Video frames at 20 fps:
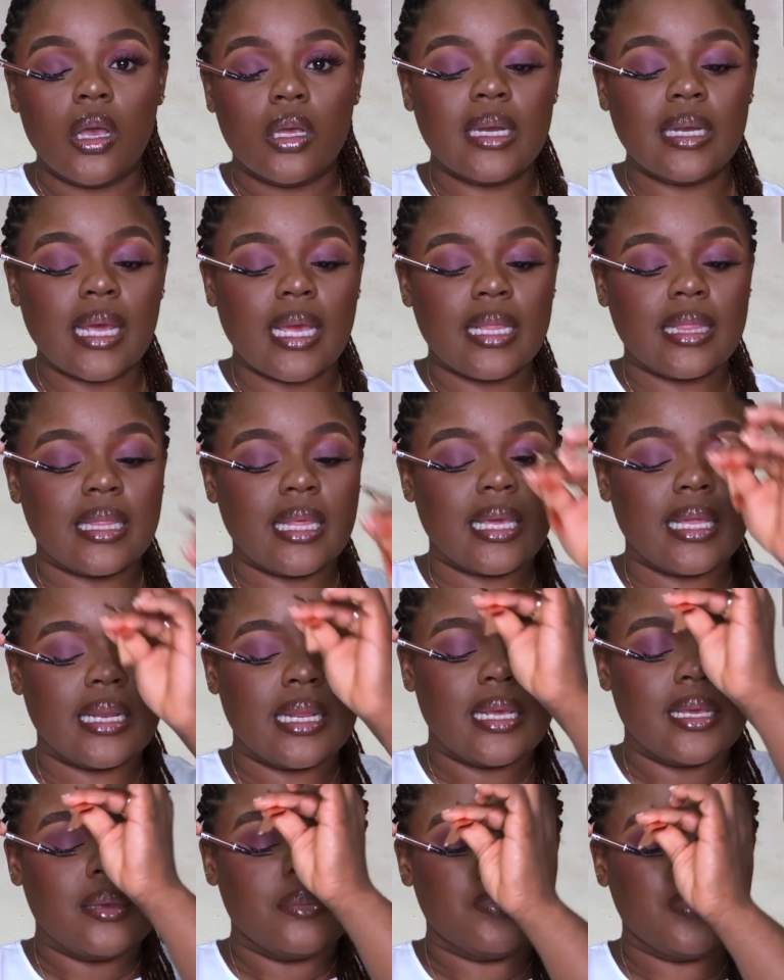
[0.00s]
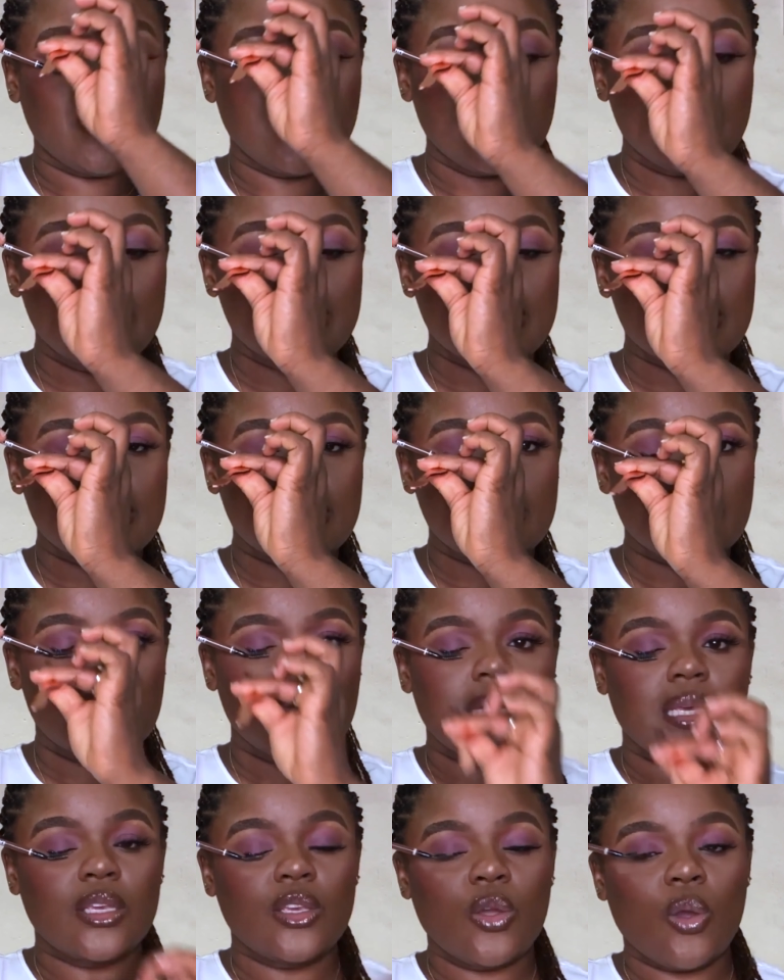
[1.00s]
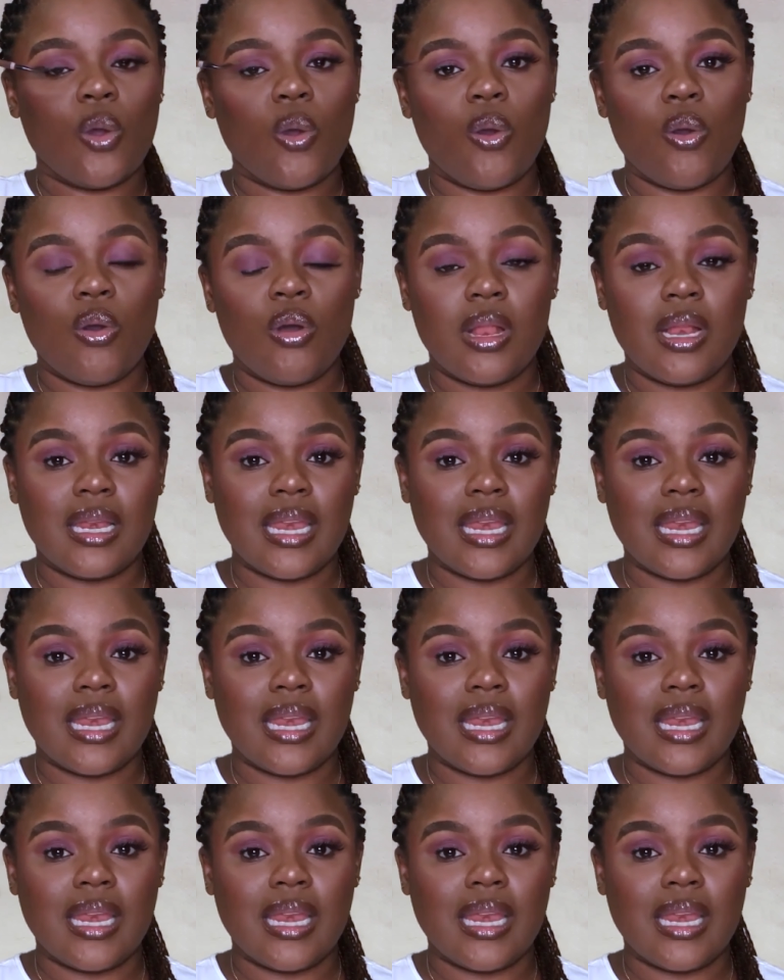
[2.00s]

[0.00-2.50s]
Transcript: and, and then place your